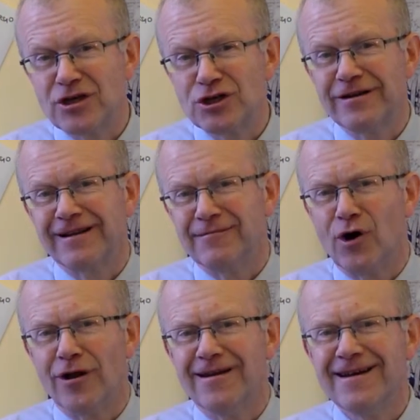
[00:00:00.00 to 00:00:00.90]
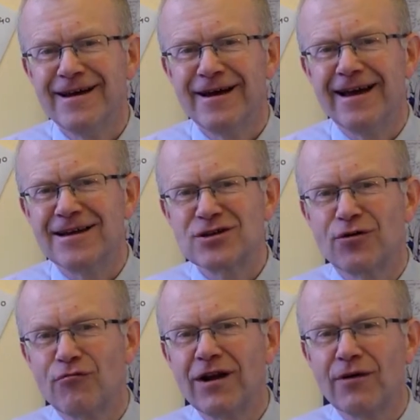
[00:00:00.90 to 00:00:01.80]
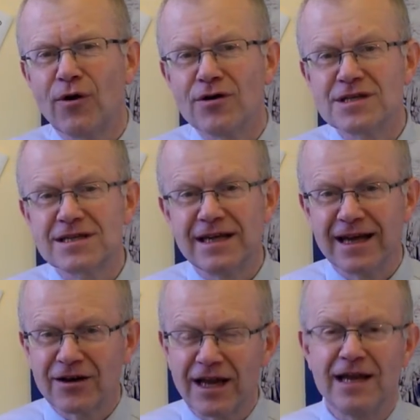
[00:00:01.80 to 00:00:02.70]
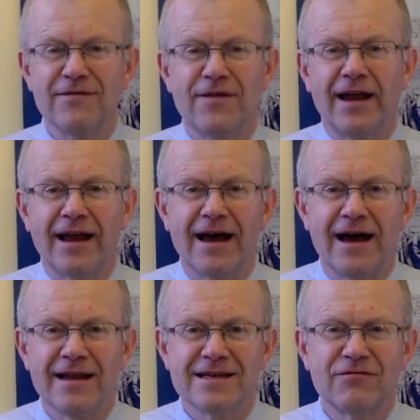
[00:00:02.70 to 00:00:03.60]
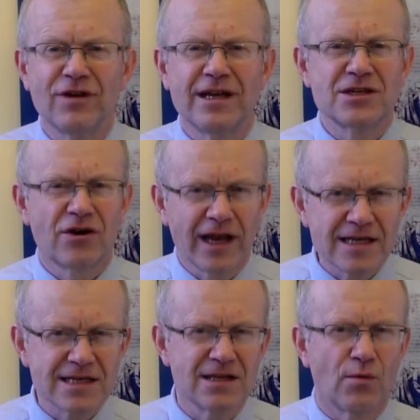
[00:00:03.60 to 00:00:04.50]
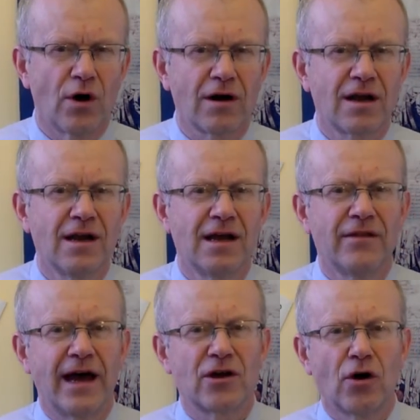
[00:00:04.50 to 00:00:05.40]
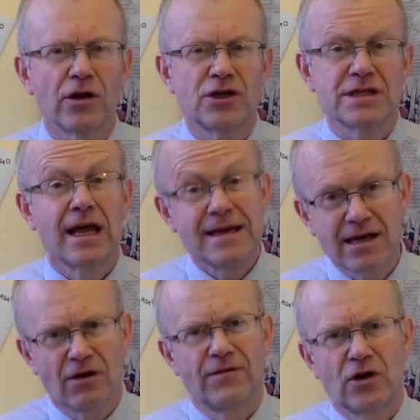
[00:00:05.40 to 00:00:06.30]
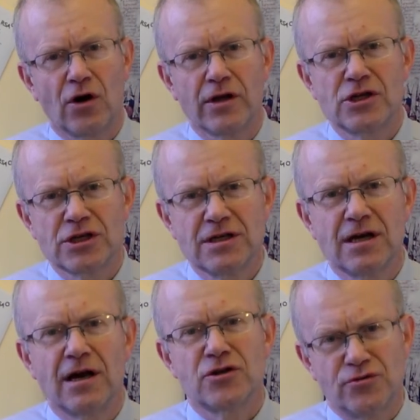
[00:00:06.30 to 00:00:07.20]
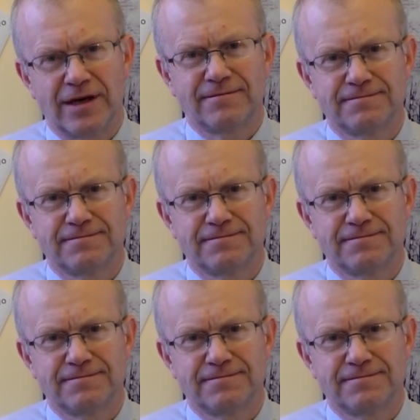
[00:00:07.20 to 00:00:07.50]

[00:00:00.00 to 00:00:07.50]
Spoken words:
cheering them on. So it really was a great evening, and it really is great to see the work that colleges like Kelvin College are doing.